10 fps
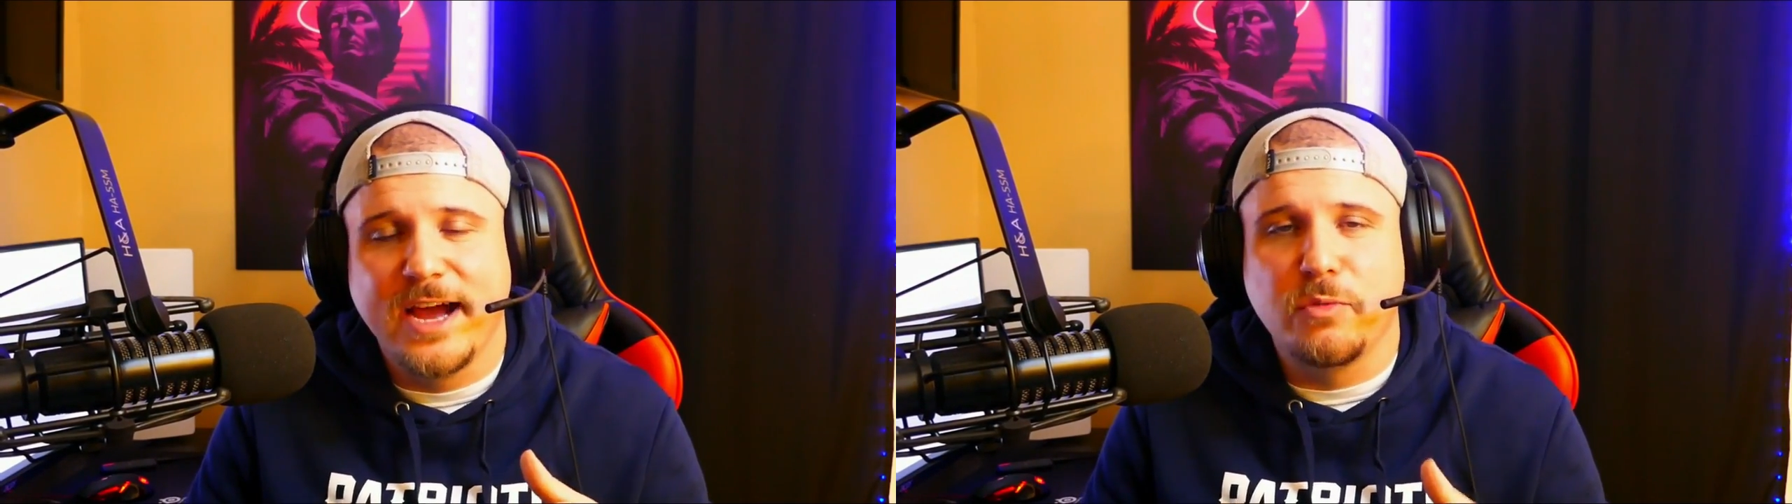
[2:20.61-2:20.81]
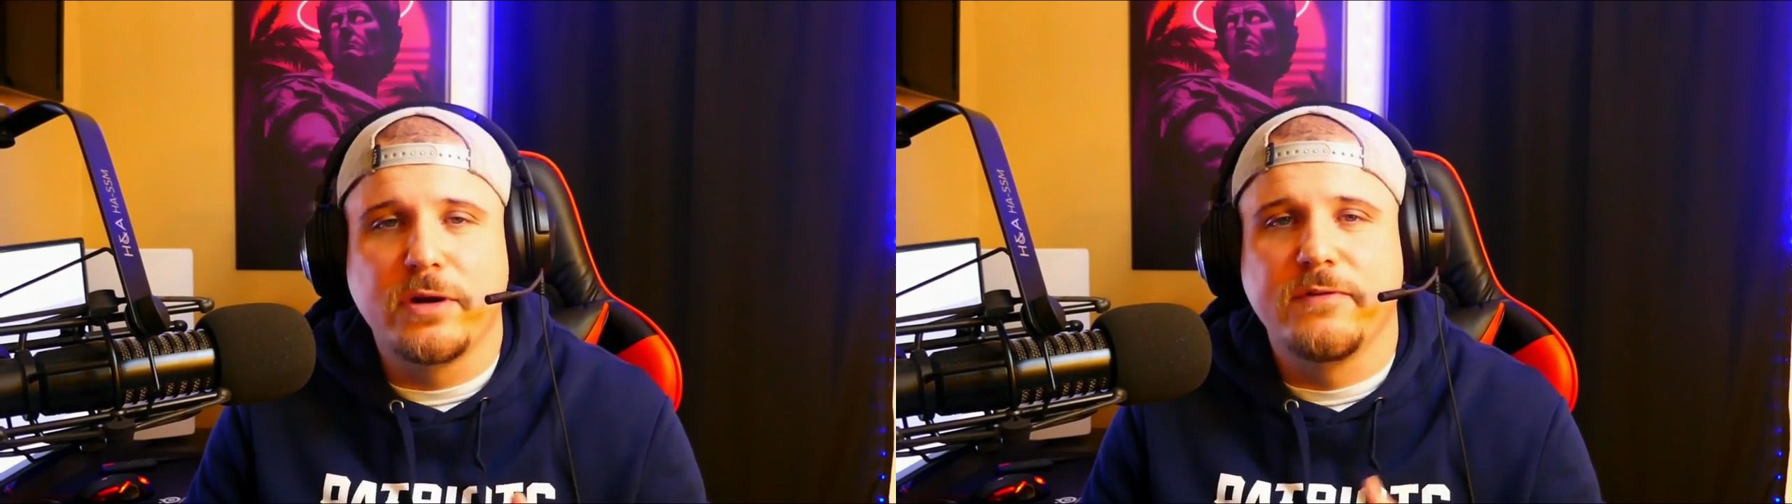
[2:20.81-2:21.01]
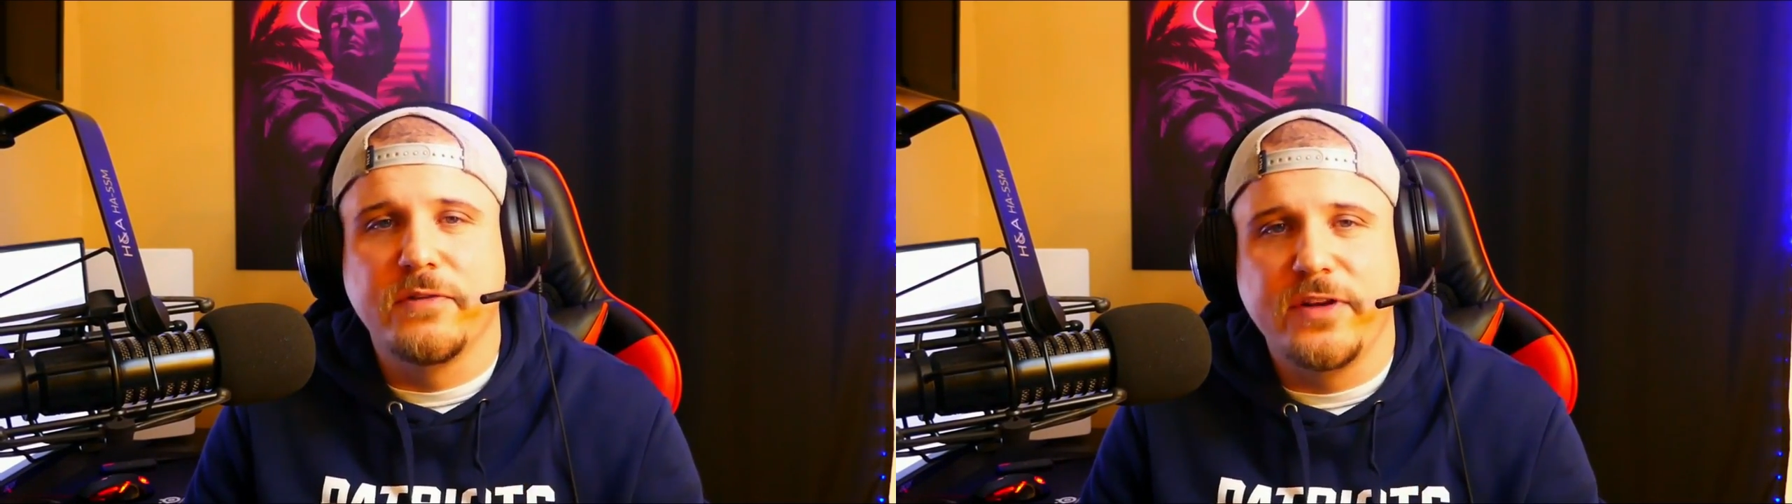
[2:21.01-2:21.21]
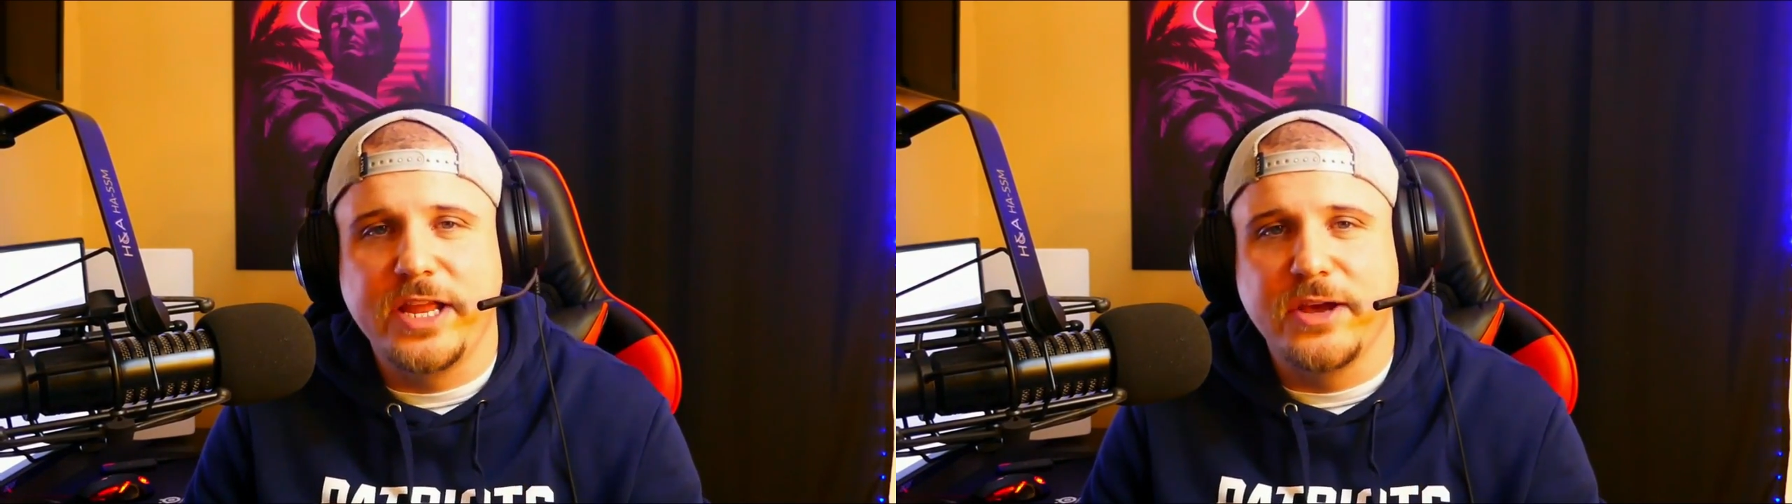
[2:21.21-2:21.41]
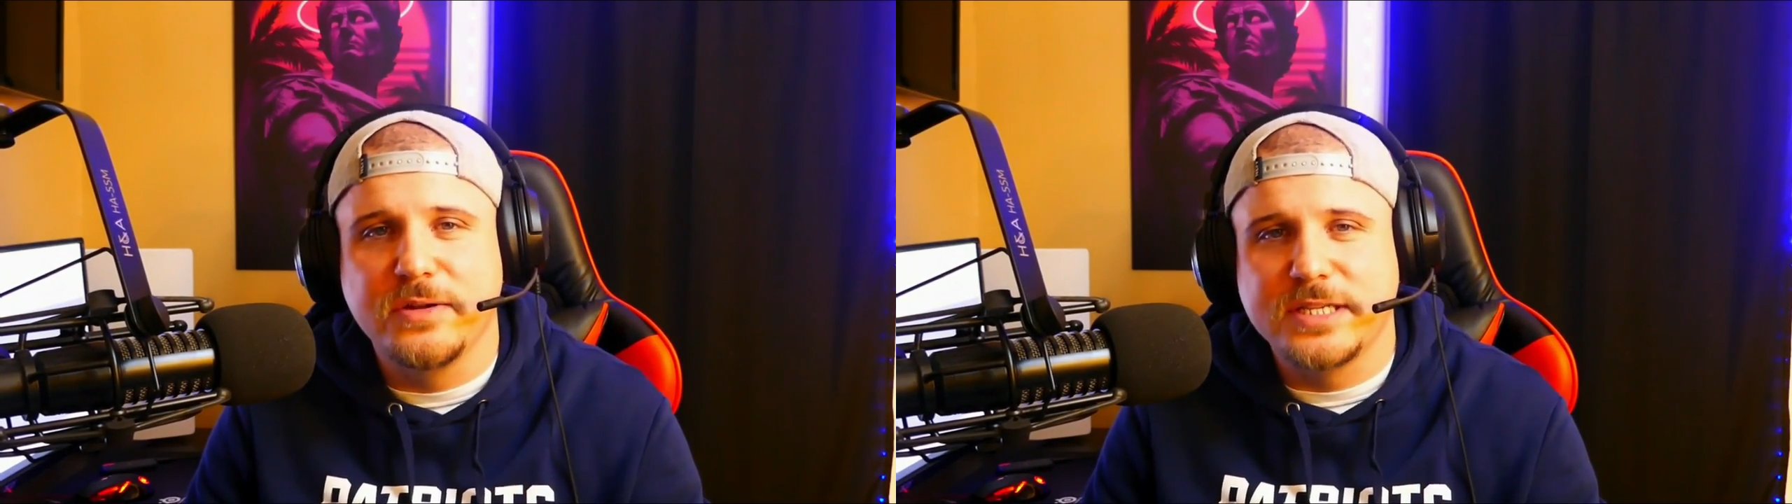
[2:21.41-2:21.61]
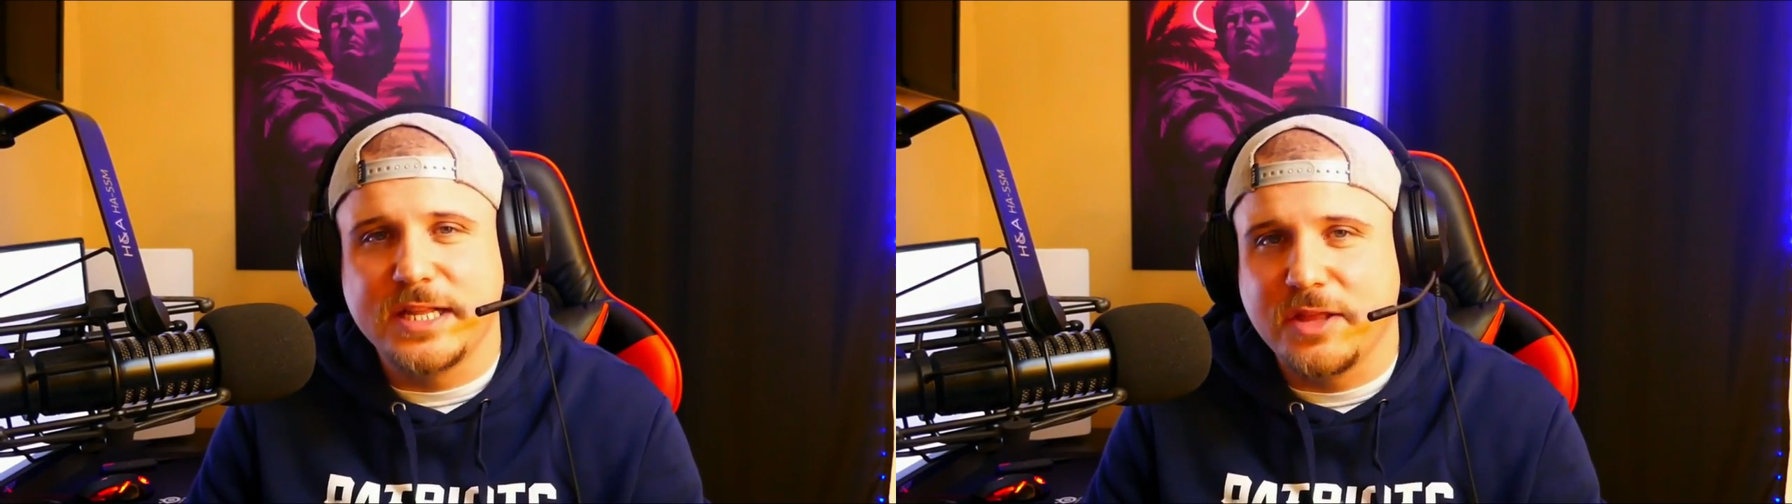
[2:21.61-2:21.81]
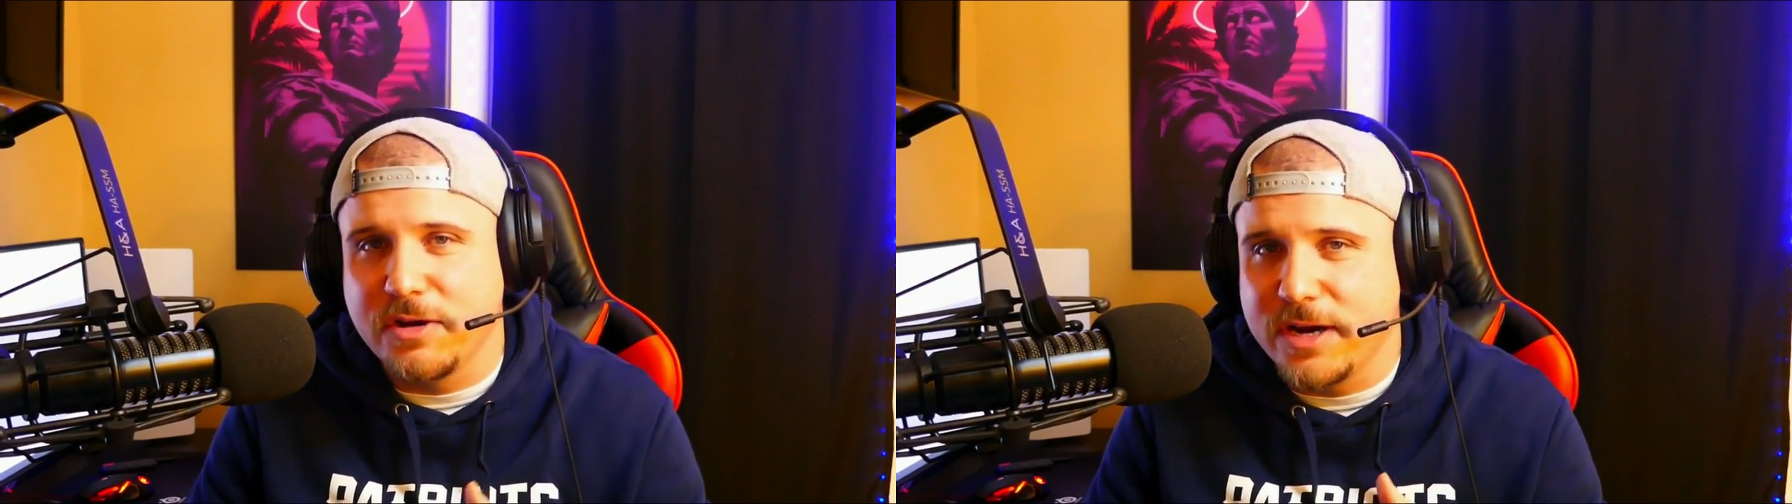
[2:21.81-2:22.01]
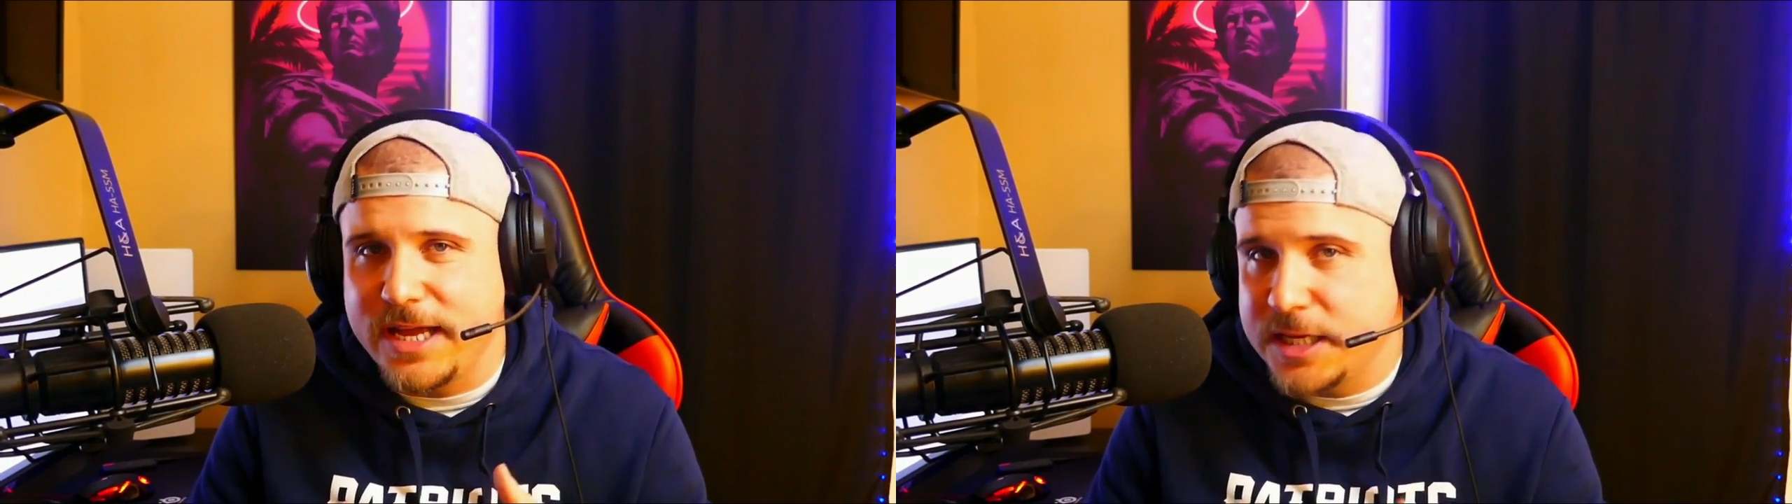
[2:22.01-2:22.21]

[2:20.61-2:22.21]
on one of her videos that there